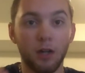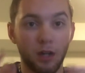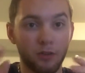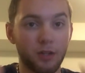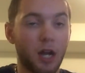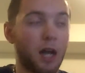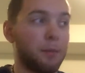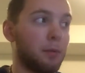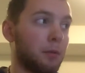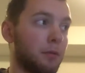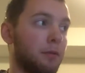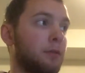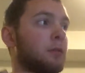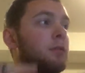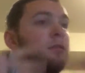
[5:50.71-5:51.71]
on top
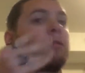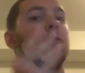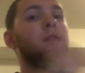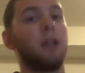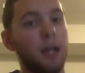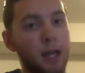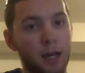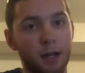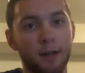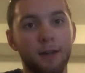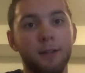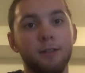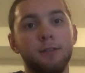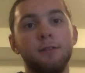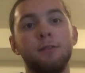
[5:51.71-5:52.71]
of
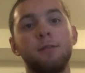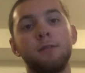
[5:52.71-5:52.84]
editing